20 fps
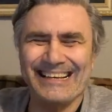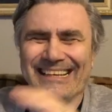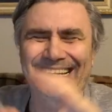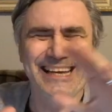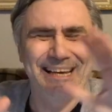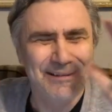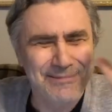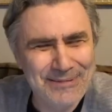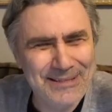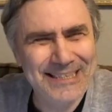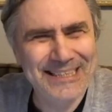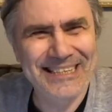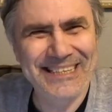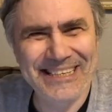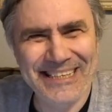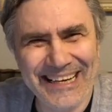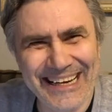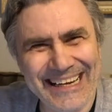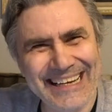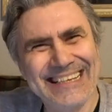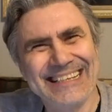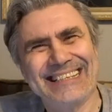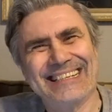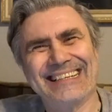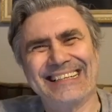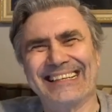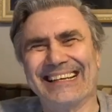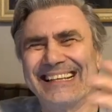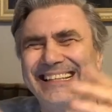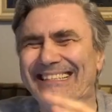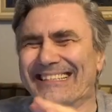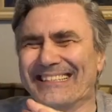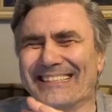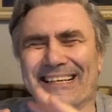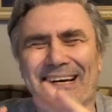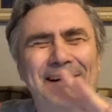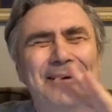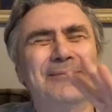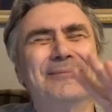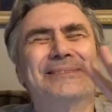it keeps changing
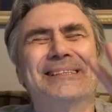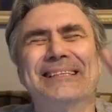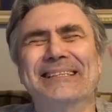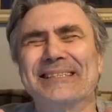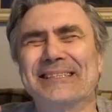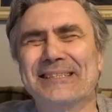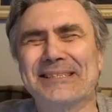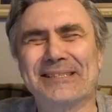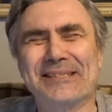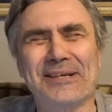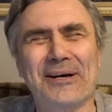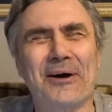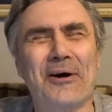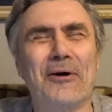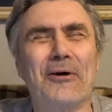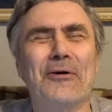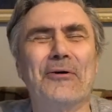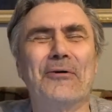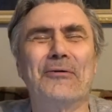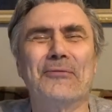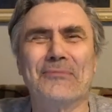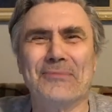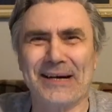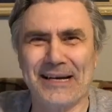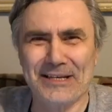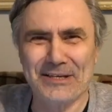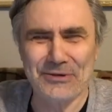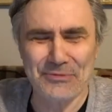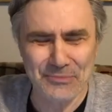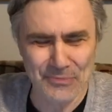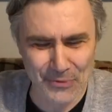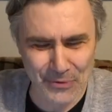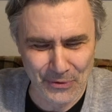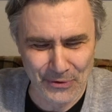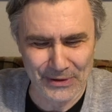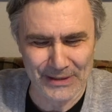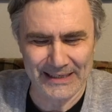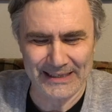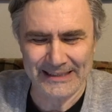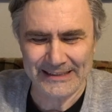it's something so much
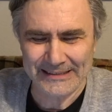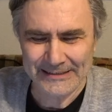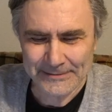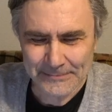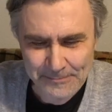more